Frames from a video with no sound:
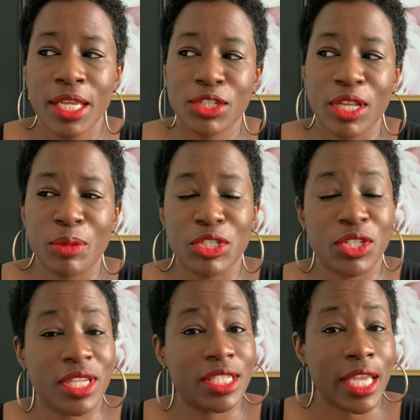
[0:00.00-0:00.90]
trying to make sure
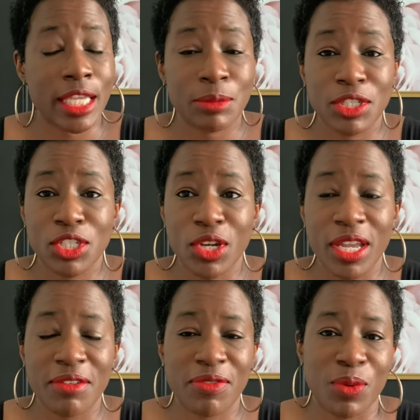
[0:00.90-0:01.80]
that Jasmine's
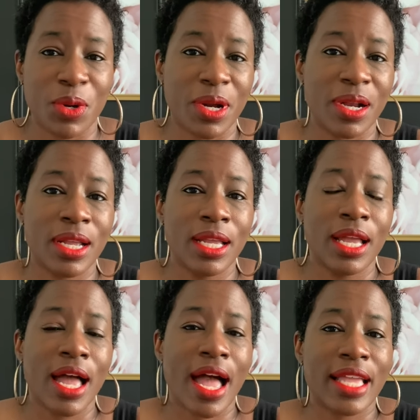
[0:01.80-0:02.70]
straight for
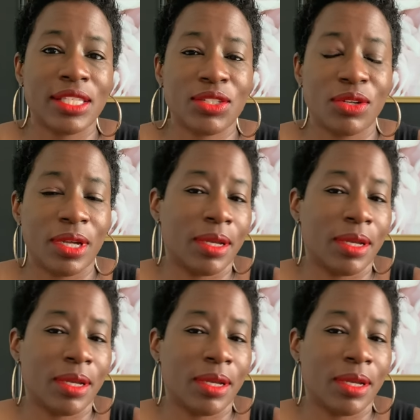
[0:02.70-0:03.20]
high school,